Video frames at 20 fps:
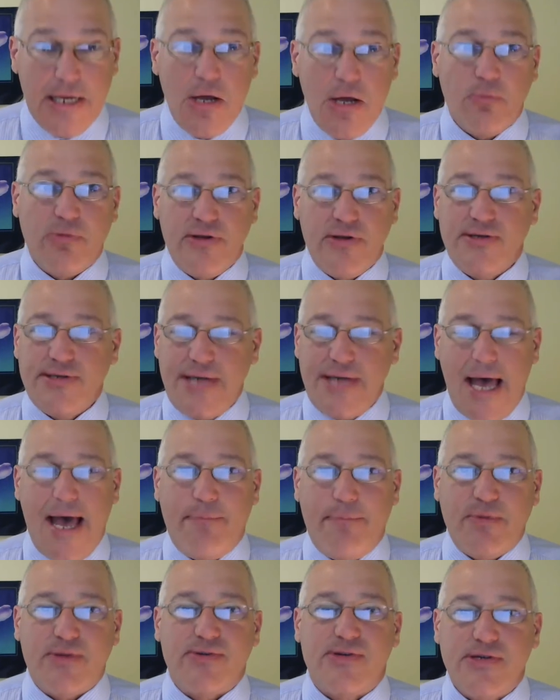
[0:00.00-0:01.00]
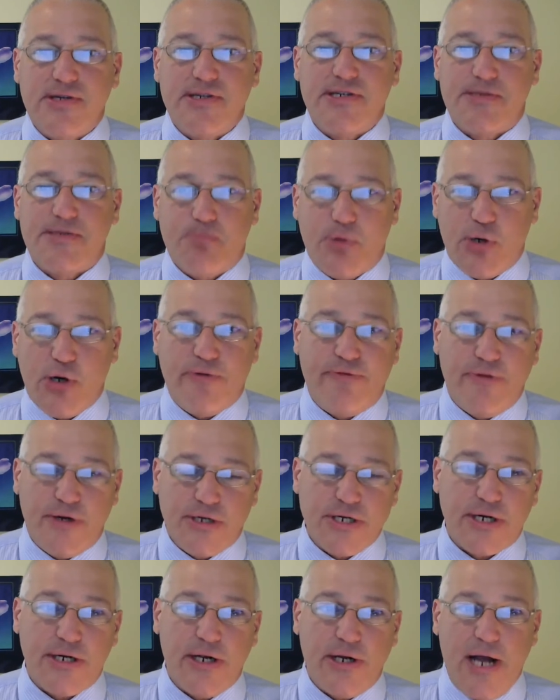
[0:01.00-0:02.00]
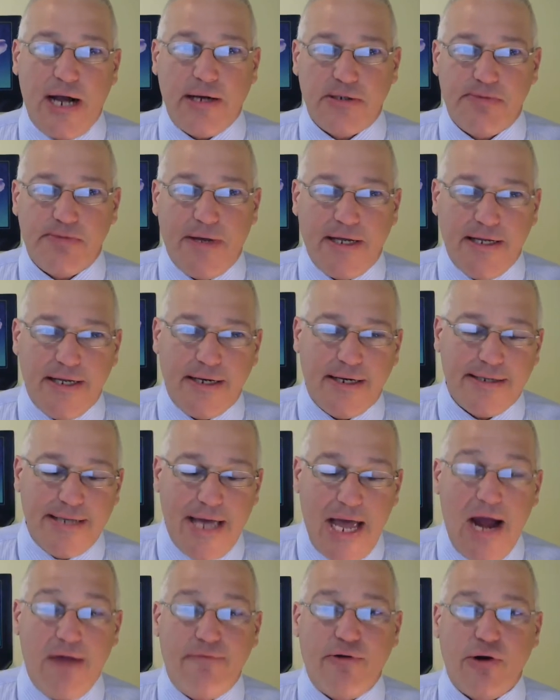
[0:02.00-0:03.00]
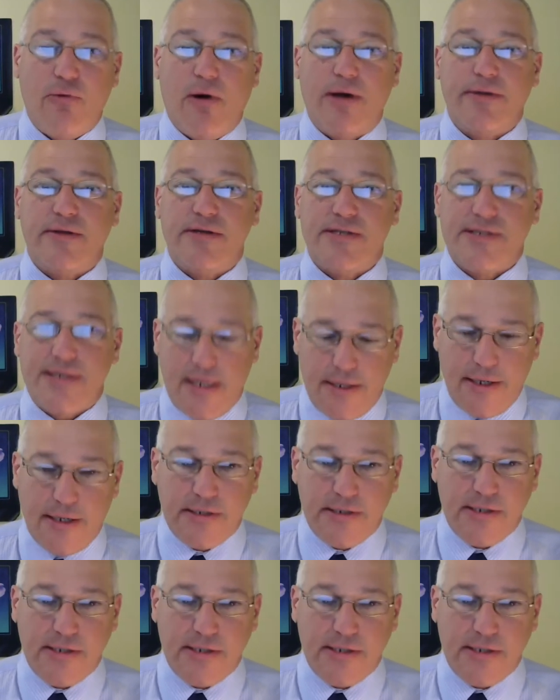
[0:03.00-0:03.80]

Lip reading: But this happens. This is spear phishing. They're not sending it to everyone. They're sending it to